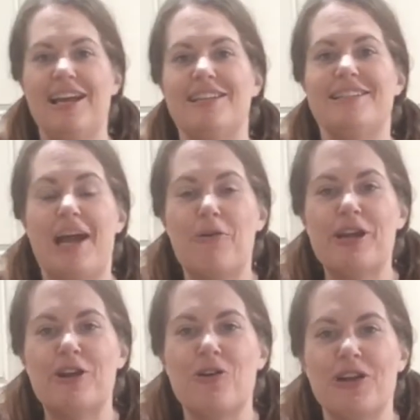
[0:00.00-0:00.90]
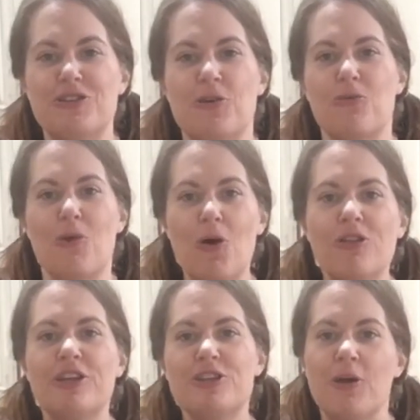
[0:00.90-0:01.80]
Now we are going to roll the
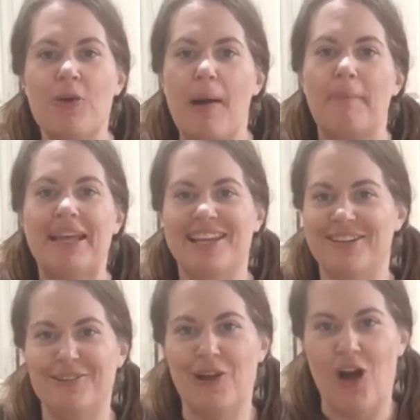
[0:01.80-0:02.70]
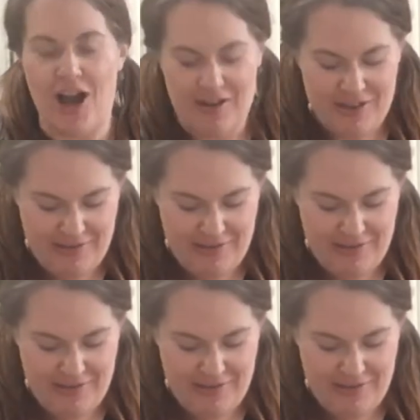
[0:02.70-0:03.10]
dough up in a log.